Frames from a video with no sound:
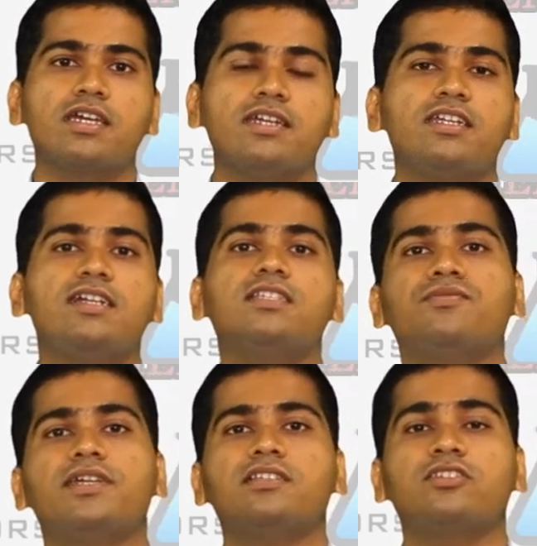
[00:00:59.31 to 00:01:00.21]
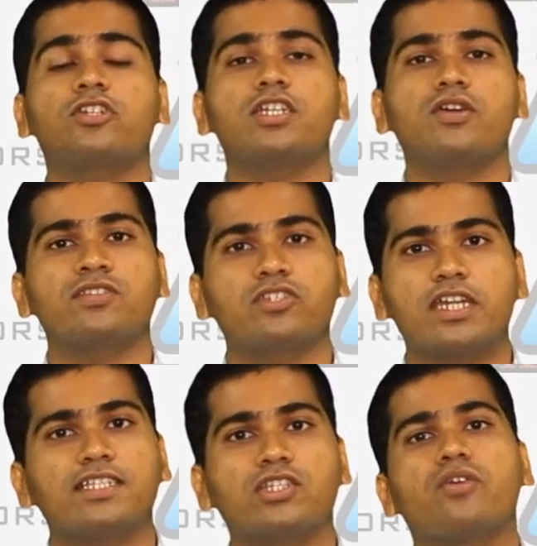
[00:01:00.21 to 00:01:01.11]
it deals with study of
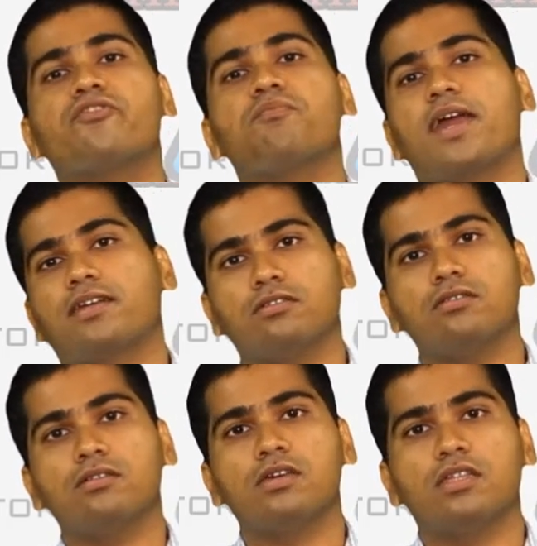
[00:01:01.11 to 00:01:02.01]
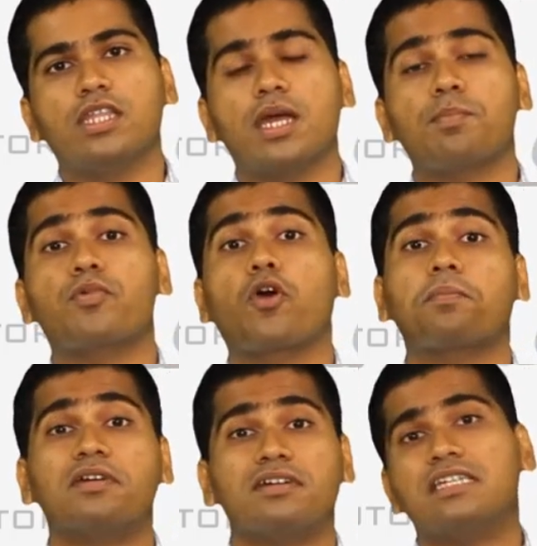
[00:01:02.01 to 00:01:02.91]
states of matter, their
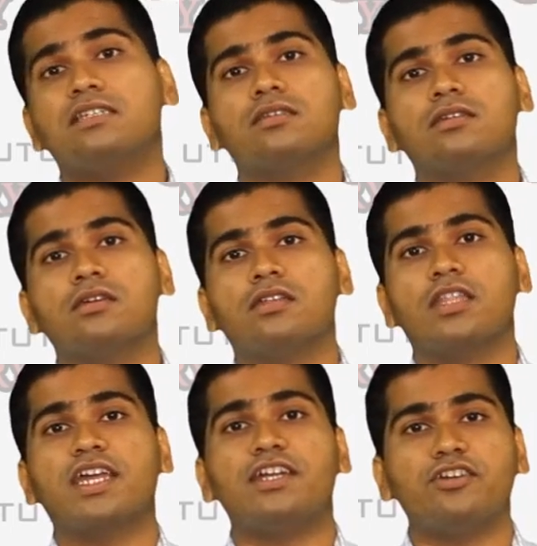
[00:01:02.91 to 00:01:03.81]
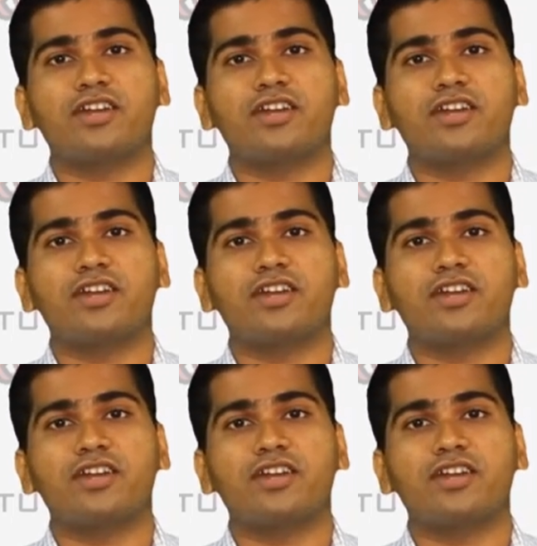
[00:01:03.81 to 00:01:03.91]
properties, their